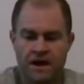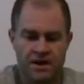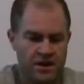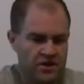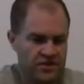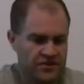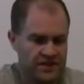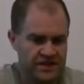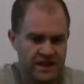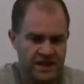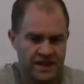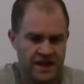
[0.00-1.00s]
Another thing
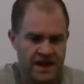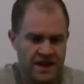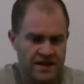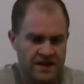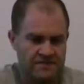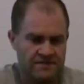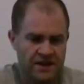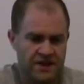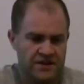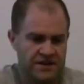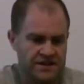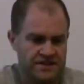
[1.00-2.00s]
that I
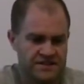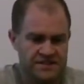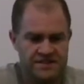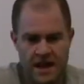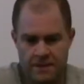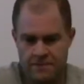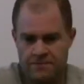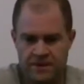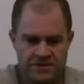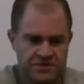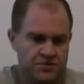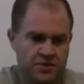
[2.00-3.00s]
found is the type of
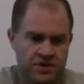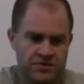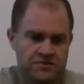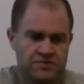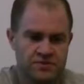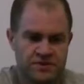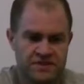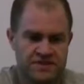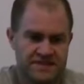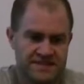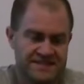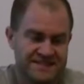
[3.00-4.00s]
paint that you want to use with
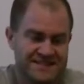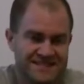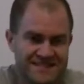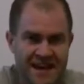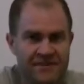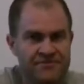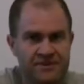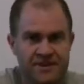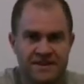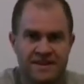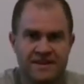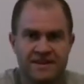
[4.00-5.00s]
this is
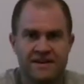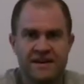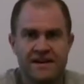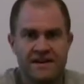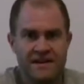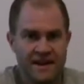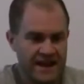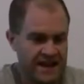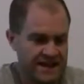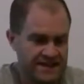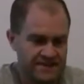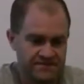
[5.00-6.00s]
definitely
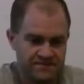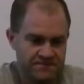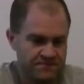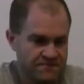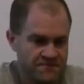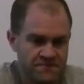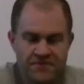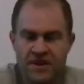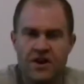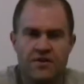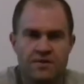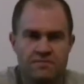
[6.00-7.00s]
a
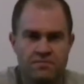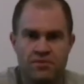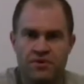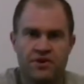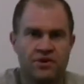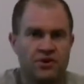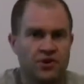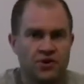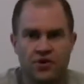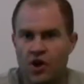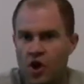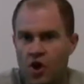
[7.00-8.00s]
very
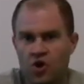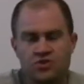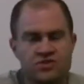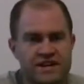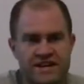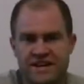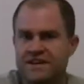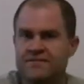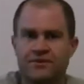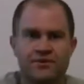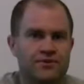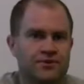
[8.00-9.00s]
brittle, ultra
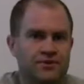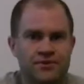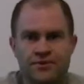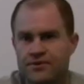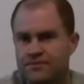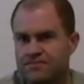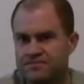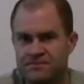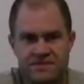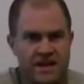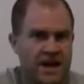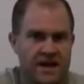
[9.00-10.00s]
evil
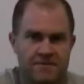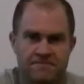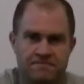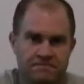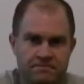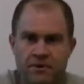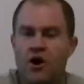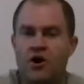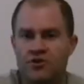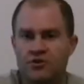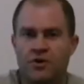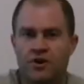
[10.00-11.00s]
type
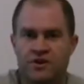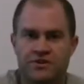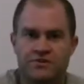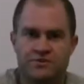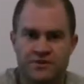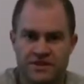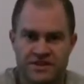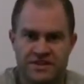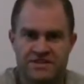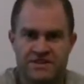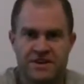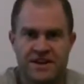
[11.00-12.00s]
ball you want to use with
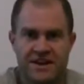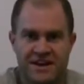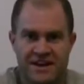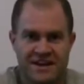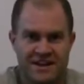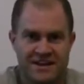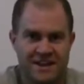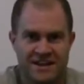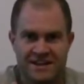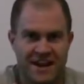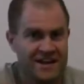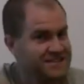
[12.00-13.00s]
this. Okay,
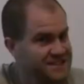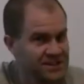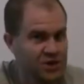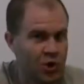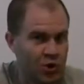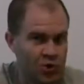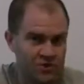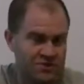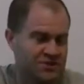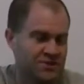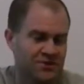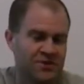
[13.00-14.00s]
and nice and
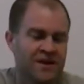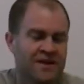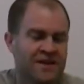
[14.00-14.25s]
cold too.